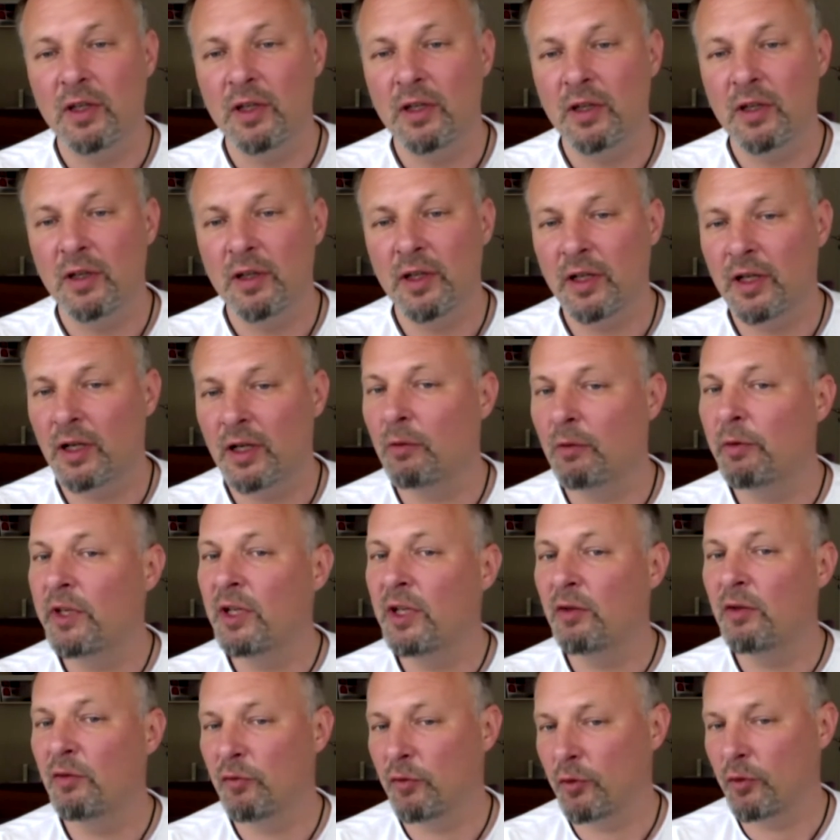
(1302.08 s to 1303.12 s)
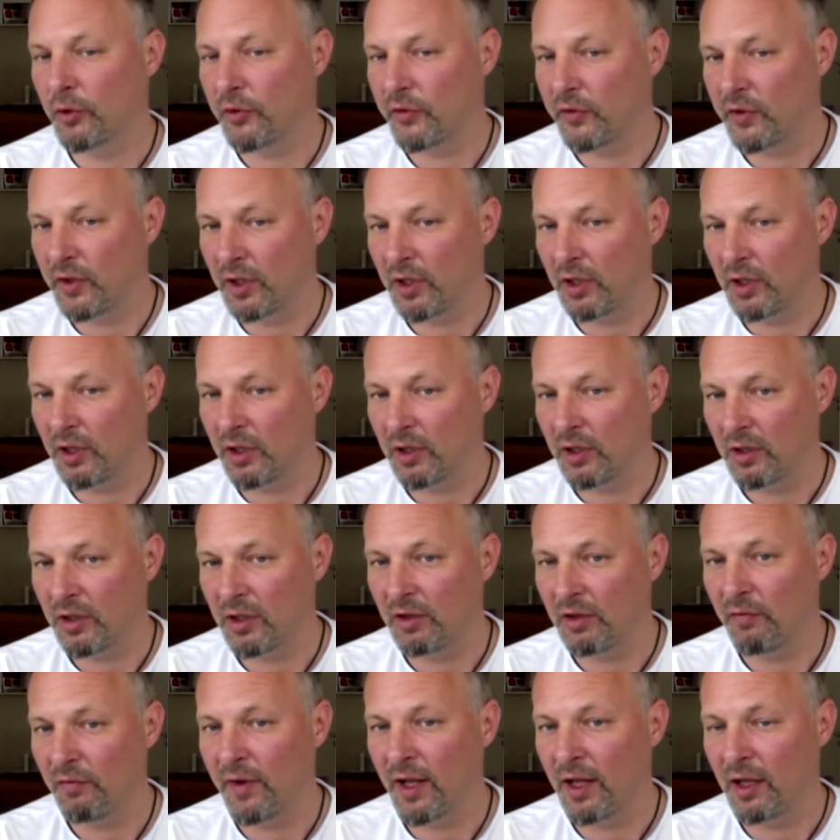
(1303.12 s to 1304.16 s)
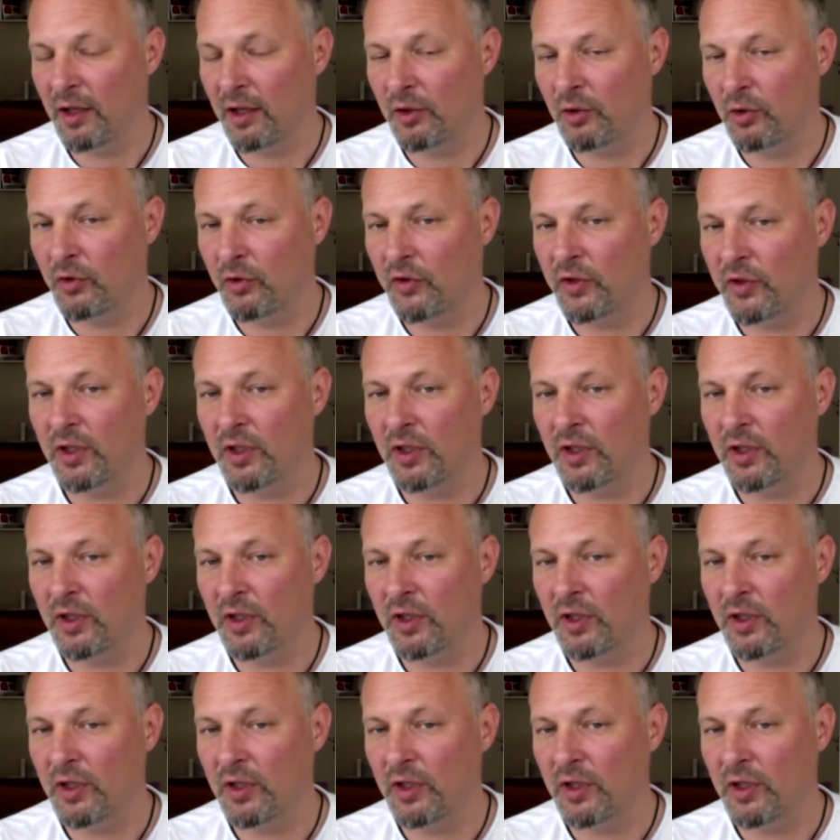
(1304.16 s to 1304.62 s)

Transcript: that are reinforcing the values